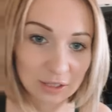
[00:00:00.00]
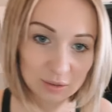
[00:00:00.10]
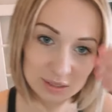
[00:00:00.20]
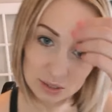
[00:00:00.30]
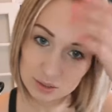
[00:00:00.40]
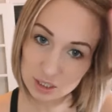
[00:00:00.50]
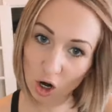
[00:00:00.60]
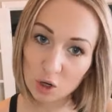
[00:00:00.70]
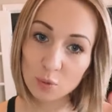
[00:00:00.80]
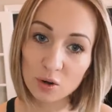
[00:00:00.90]
I use those
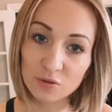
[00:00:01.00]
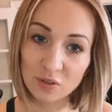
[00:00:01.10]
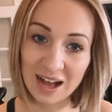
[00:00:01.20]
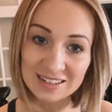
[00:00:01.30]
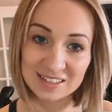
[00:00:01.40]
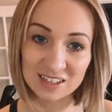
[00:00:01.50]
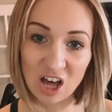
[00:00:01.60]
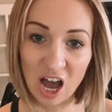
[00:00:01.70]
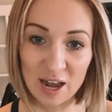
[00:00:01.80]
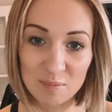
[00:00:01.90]
cardboard flats a
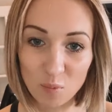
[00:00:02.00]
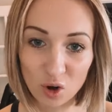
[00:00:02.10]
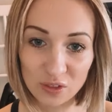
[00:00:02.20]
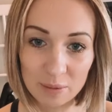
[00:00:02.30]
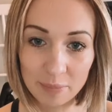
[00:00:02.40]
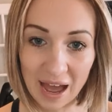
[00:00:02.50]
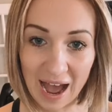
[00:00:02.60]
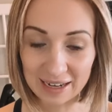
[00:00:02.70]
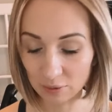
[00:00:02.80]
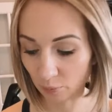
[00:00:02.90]
lot, more than
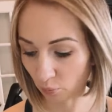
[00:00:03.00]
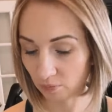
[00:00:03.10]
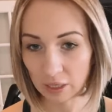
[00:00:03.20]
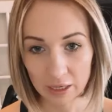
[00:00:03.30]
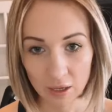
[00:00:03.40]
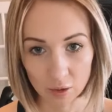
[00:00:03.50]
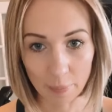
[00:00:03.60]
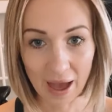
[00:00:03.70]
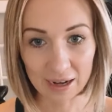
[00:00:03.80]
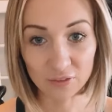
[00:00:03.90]
the
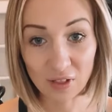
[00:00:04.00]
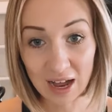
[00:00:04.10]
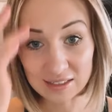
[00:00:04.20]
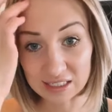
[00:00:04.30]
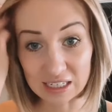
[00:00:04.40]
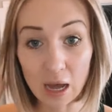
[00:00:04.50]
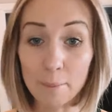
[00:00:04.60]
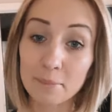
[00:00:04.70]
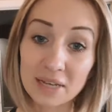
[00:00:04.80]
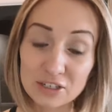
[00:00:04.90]
padded flats.
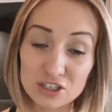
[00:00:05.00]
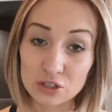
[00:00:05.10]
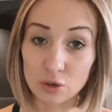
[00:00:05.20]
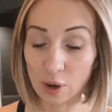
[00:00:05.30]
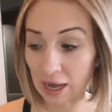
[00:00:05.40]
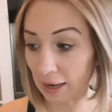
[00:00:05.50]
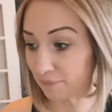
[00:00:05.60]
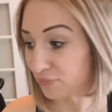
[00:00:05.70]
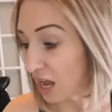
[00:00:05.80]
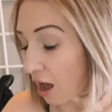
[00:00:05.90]
Yep, me too.
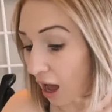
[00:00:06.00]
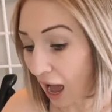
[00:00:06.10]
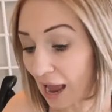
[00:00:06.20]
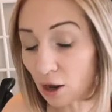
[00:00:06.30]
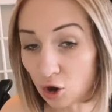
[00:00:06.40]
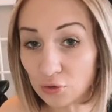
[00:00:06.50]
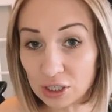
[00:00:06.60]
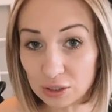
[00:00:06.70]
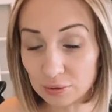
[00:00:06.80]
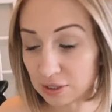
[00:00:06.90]
I
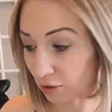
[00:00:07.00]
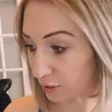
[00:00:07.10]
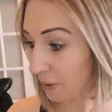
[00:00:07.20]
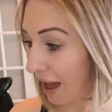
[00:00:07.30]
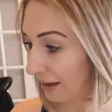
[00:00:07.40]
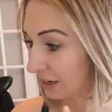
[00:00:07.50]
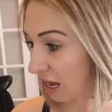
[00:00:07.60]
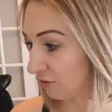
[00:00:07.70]
only use those padded